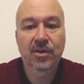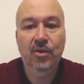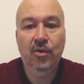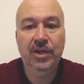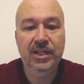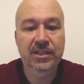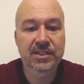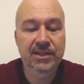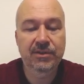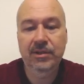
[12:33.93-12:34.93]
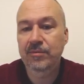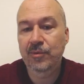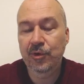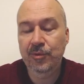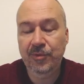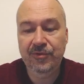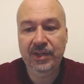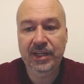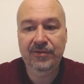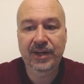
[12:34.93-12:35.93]
or knight e7, both
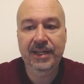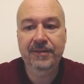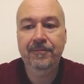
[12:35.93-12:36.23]
perfectly fine.